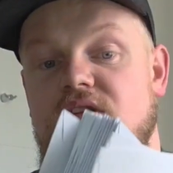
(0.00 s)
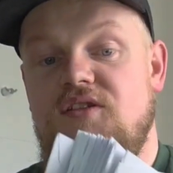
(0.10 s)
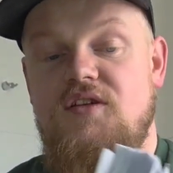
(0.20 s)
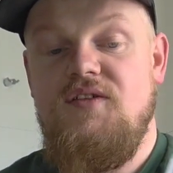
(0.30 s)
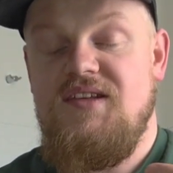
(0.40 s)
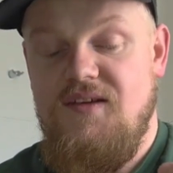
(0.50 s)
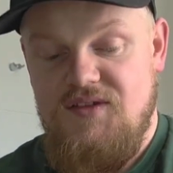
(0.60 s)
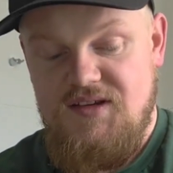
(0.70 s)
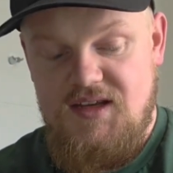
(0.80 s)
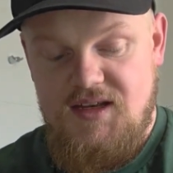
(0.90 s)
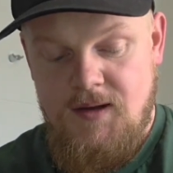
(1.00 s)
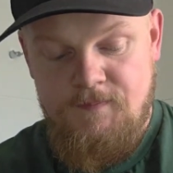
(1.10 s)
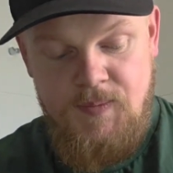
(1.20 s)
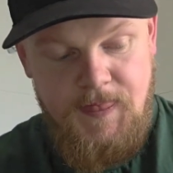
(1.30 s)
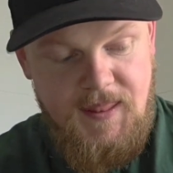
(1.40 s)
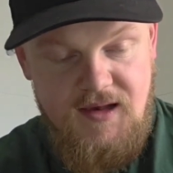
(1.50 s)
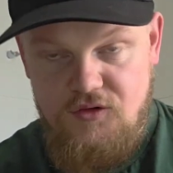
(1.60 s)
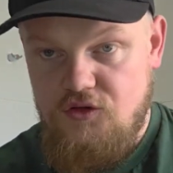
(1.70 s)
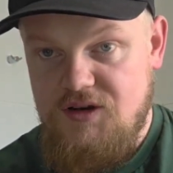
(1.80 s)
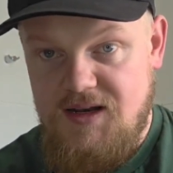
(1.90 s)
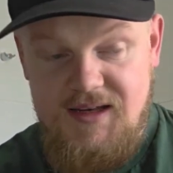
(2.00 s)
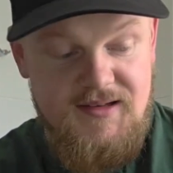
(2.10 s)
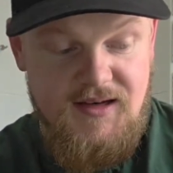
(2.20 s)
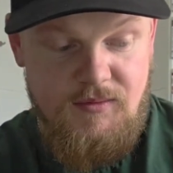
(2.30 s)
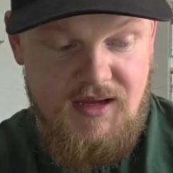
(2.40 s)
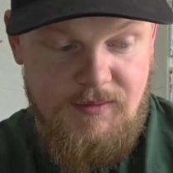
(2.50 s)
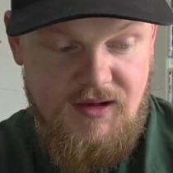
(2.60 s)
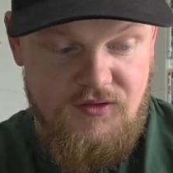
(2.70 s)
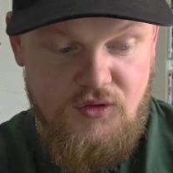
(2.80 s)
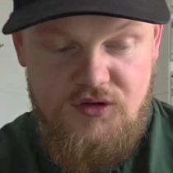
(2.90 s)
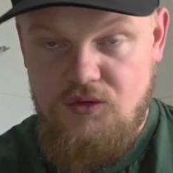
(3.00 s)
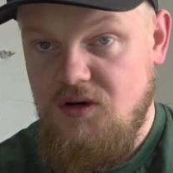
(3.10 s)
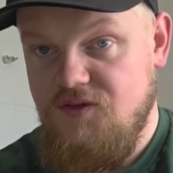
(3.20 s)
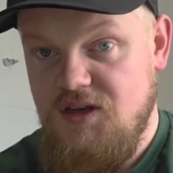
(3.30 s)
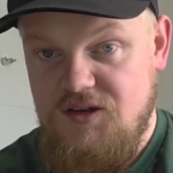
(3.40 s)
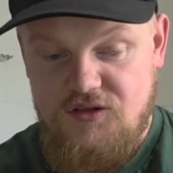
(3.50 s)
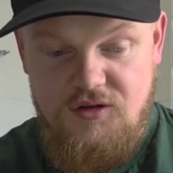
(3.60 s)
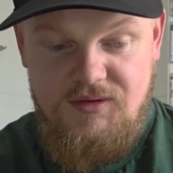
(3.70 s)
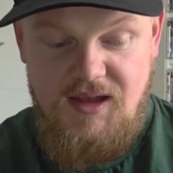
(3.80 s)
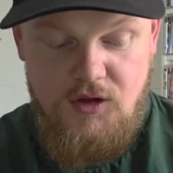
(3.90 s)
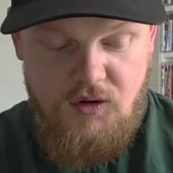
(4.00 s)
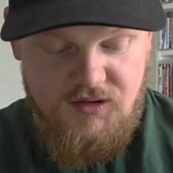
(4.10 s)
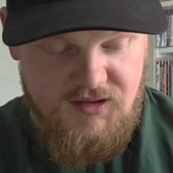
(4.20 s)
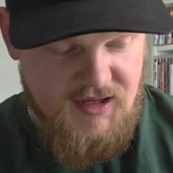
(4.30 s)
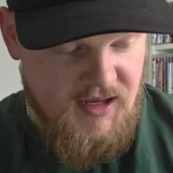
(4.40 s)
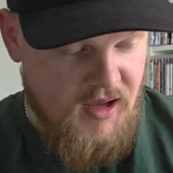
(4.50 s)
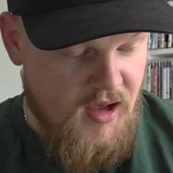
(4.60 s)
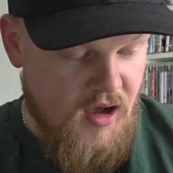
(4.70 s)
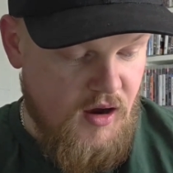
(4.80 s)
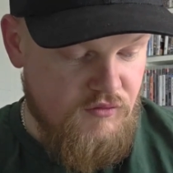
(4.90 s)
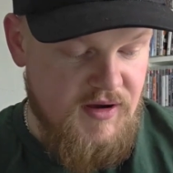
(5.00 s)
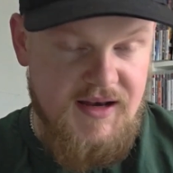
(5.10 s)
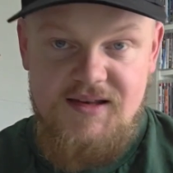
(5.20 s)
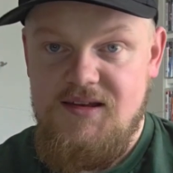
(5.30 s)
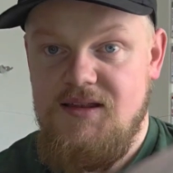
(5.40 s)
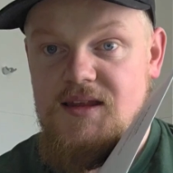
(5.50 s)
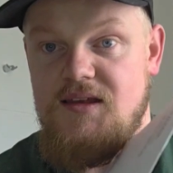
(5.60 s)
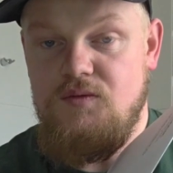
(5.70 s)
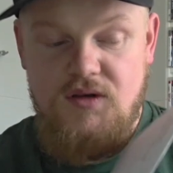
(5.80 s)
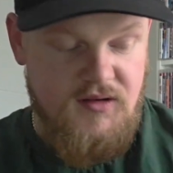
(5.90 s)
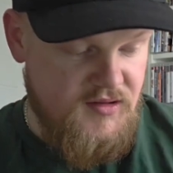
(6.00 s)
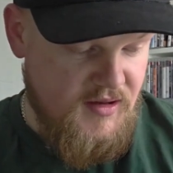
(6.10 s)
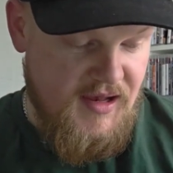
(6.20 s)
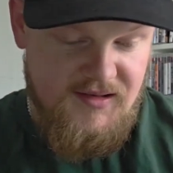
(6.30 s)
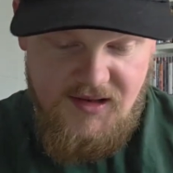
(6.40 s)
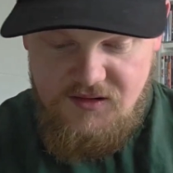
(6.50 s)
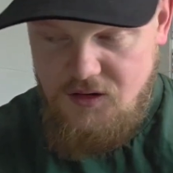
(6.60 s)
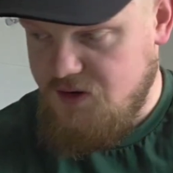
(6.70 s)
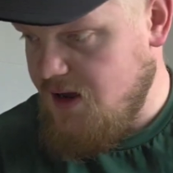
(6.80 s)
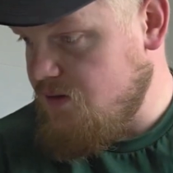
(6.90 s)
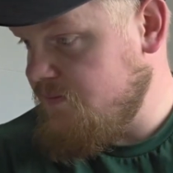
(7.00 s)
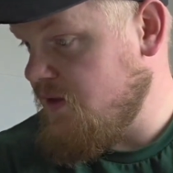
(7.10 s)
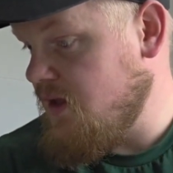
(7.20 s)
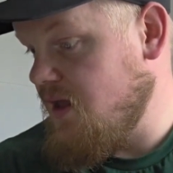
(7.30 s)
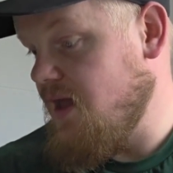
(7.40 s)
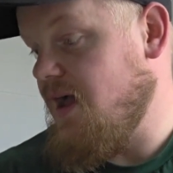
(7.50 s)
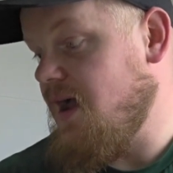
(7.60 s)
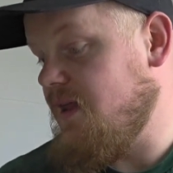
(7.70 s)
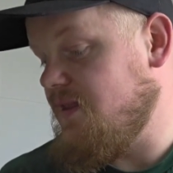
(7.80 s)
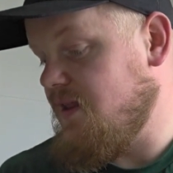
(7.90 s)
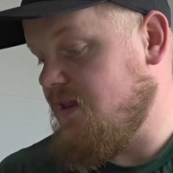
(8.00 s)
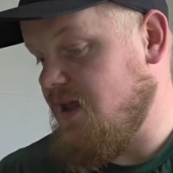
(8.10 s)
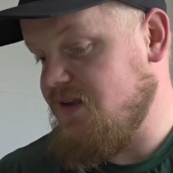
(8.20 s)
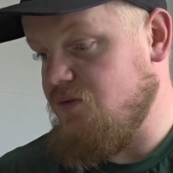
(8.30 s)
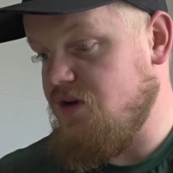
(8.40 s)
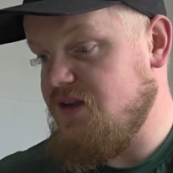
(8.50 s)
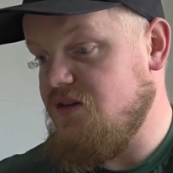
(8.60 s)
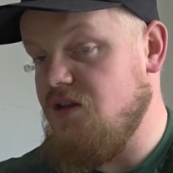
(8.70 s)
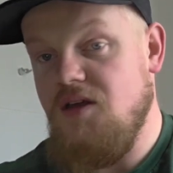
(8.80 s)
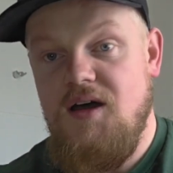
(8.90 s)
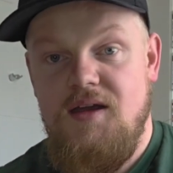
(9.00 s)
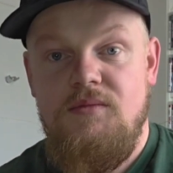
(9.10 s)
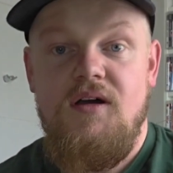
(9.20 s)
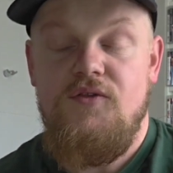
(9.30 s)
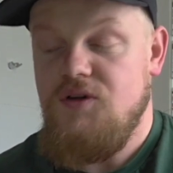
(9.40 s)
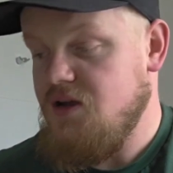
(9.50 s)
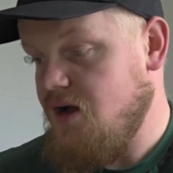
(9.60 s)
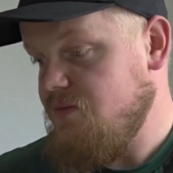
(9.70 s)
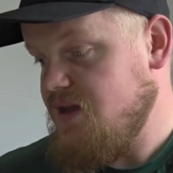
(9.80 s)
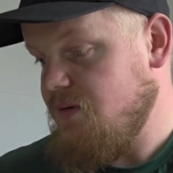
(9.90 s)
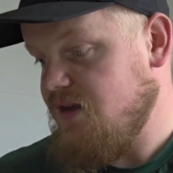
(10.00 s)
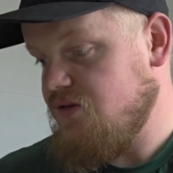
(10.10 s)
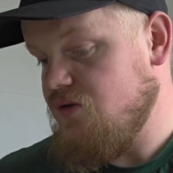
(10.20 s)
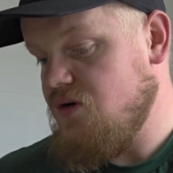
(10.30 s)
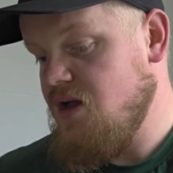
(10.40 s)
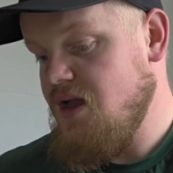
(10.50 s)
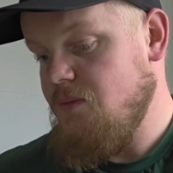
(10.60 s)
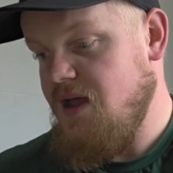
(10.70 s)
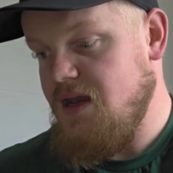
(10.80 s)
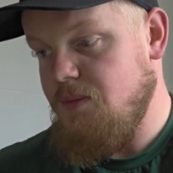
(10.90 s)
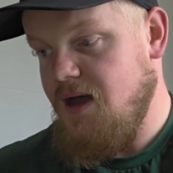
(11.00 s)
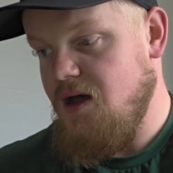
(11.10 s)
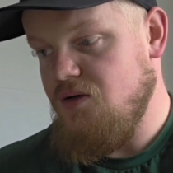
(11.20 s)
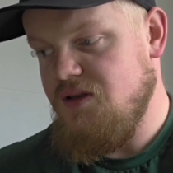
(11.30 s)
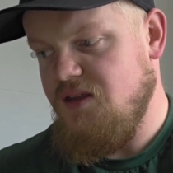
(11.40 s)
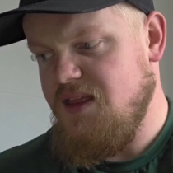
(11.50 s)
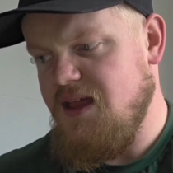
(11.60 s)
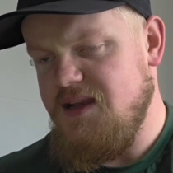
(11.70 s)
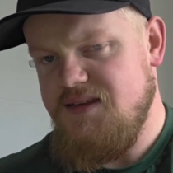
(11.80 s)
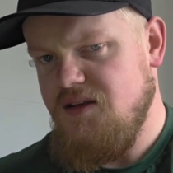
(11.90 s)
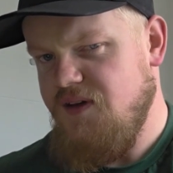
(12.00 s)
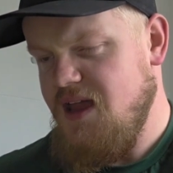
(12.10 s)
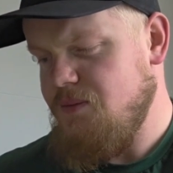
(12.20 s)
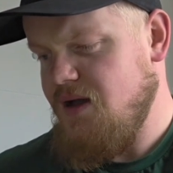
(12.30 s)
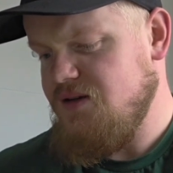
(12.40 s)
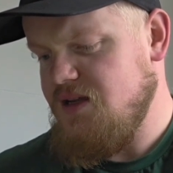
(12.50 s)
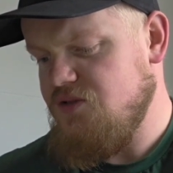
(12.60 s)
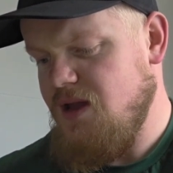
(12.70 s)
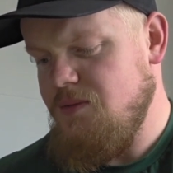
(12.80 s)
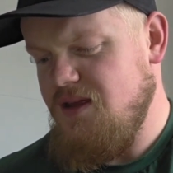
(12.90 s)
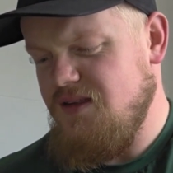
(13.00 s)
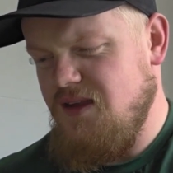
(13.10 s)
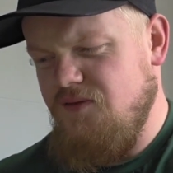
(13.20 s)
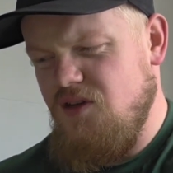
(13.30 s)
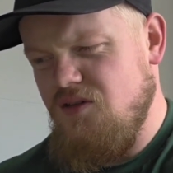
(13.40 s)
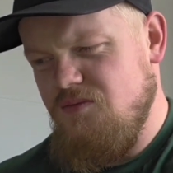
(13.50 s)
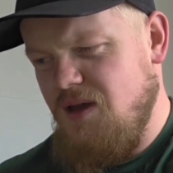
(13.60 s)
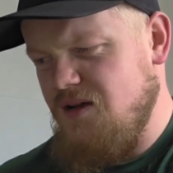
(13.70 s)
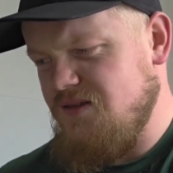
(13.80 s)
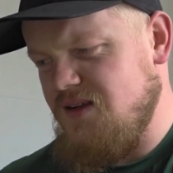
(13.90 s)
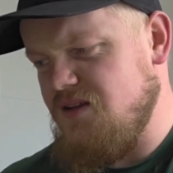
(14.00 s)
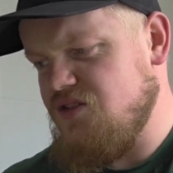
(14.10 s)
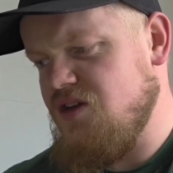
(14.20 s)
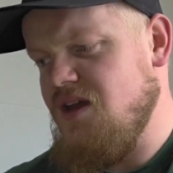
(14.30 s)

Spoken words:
there's another 17. These are already listed on my eBay store, so all I've done is just update the quantity. I relisted these ones as I'd sold out. And then the last one is another item that I've already got on my eBay store. Paid £1. I think they're listed for £8 each, maybe £7 each.